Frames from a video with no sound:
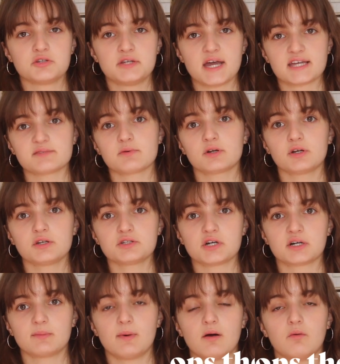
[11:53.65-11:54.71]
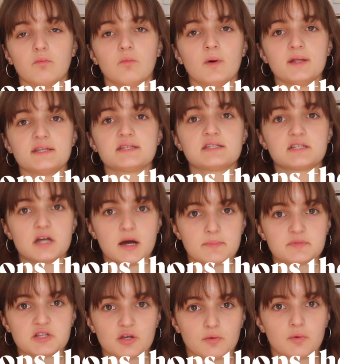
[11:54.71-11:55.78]
next we're going to talk about what
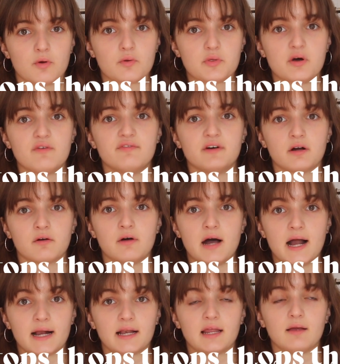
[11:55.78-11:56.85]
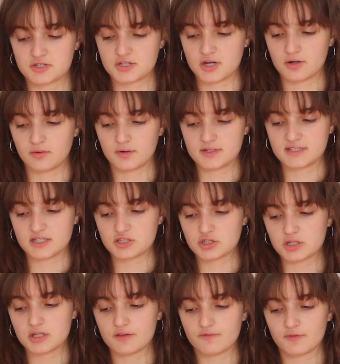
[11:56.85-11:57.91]
stops the growth of fungal acne. So
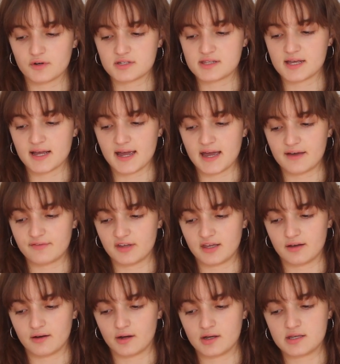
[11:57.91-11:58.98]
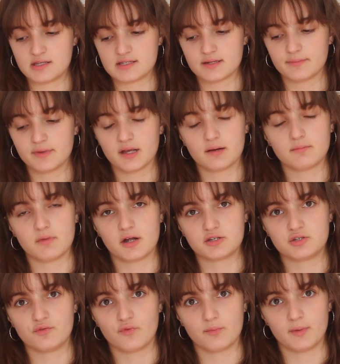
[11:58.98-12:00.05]
essentially the first thing I have here is something I'm not
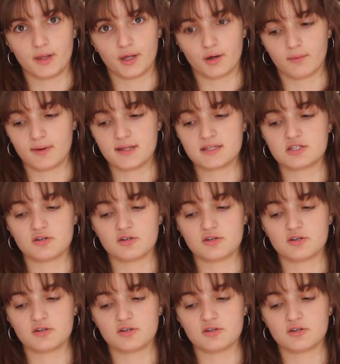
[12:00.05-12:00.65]
too familiar with,